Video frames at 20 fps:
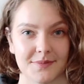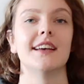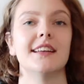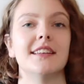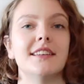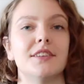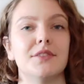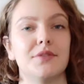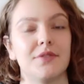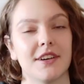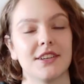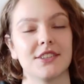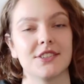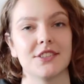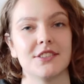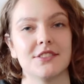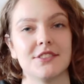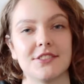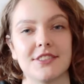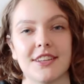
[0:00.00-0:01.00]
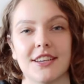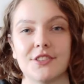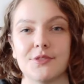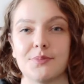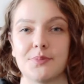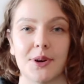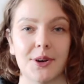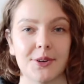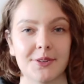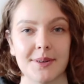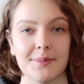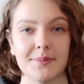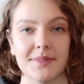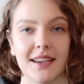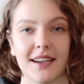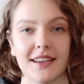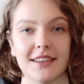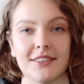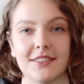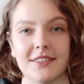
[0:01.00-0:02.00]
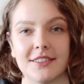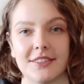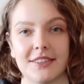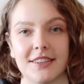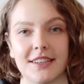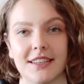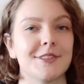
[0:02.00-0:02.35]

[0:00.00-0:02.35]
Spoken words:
Then the function/program title